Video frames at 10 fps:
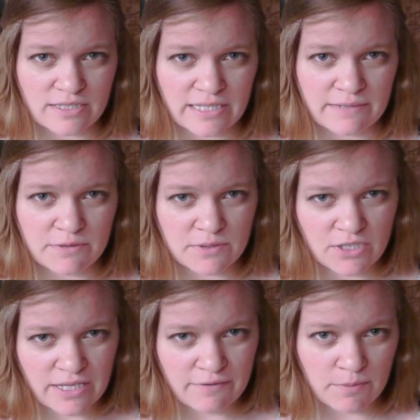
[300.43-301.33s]
sleeves, which
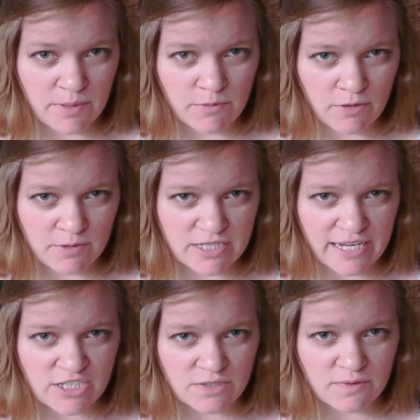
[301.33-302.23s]
would have given me more
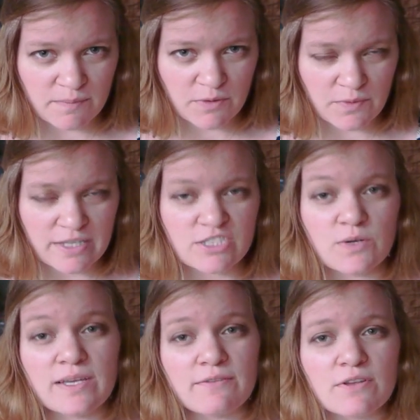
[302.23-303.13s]
protection from the wind.
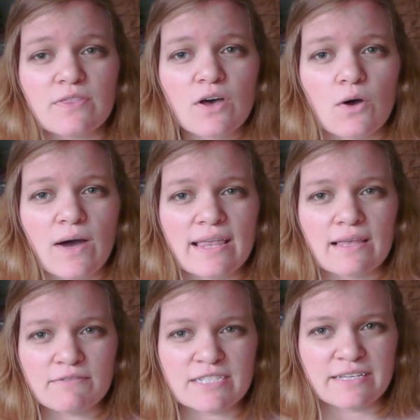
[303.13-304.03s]
So even though I
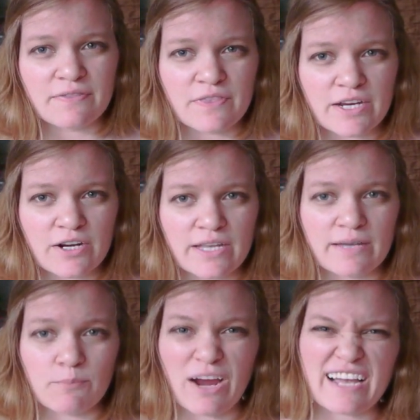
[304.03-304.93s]
loved it in theory
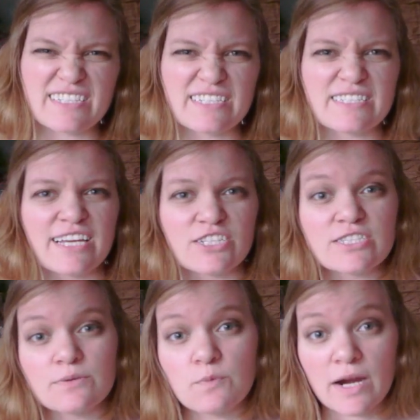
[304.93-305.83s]
and practice, I
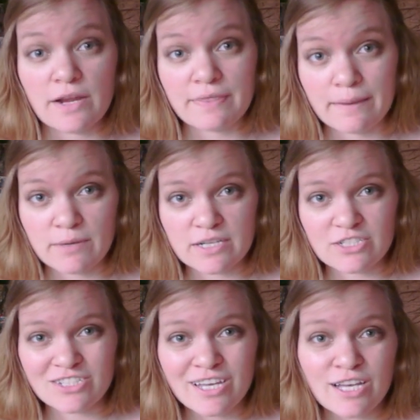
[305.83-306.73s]
just didn't wear it that
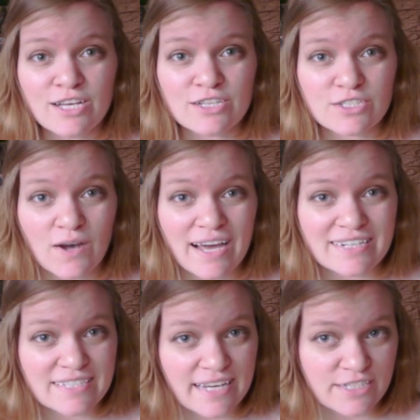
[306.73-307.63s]
much. So I
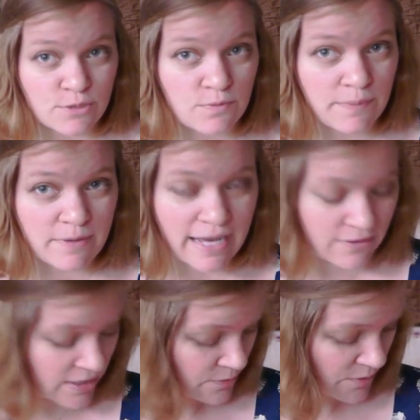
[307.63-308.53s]
decided to rip it
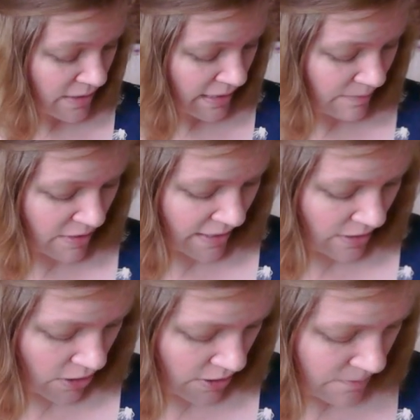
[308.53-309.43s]
out and reclaim that
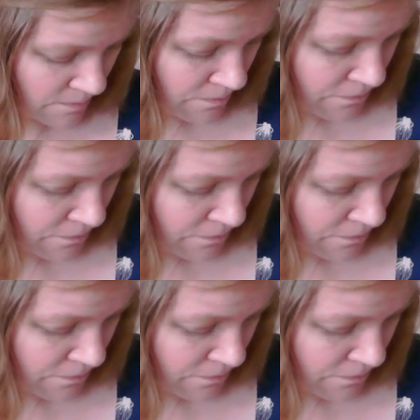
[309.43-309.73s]
yarn.